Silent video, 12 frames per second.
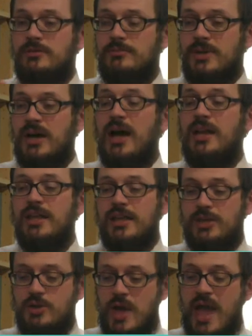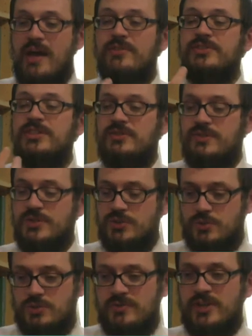machanech, you have to give this
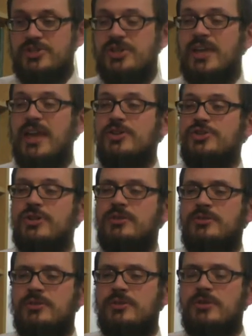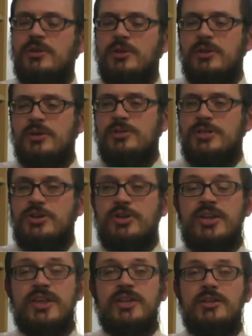sort of education to your
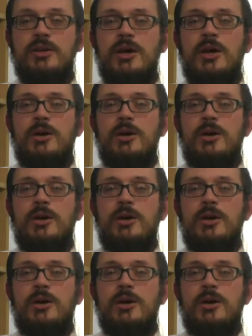kid